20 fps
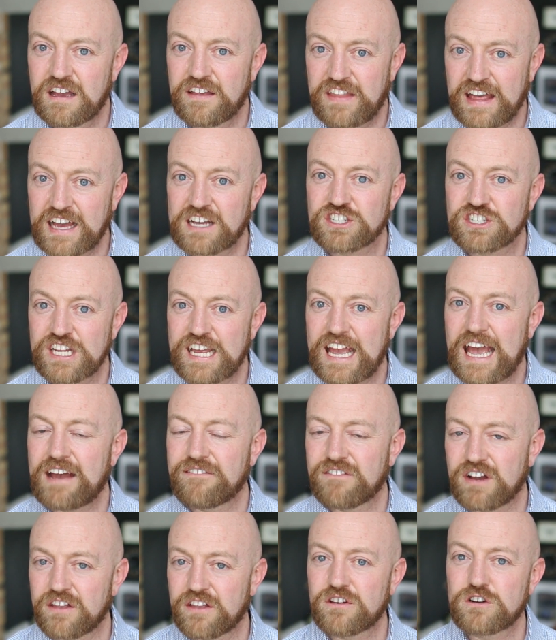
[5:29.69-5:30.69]
They actually
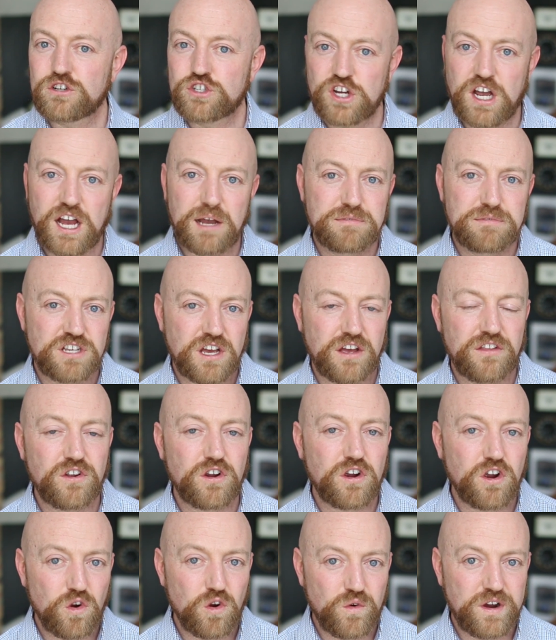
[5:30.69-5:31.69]
have other jobs,
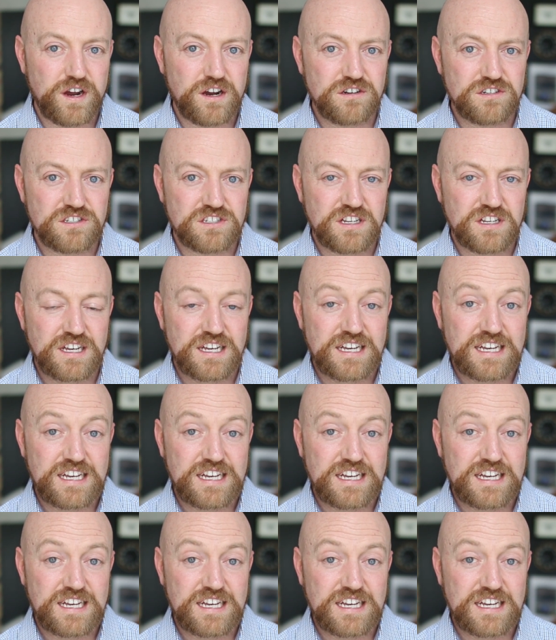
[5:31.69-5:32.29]
other careers,